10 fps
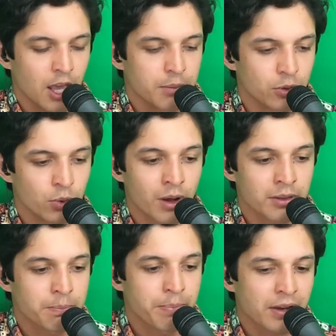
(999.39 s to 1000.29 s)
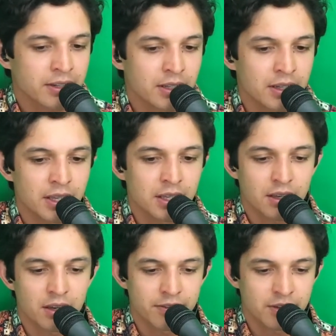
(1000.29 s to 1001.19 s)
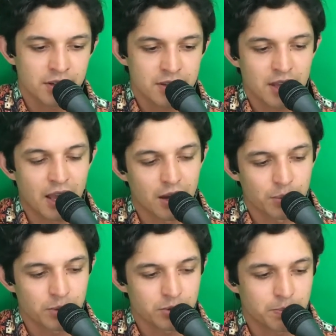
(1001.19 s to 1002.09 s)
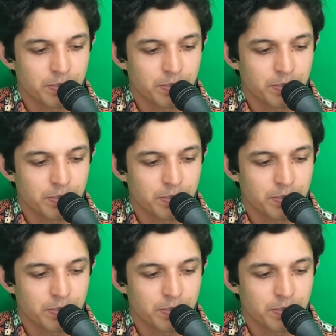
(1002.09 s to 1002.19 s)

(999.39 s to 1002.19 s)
Boo on the balcony, covered in towels.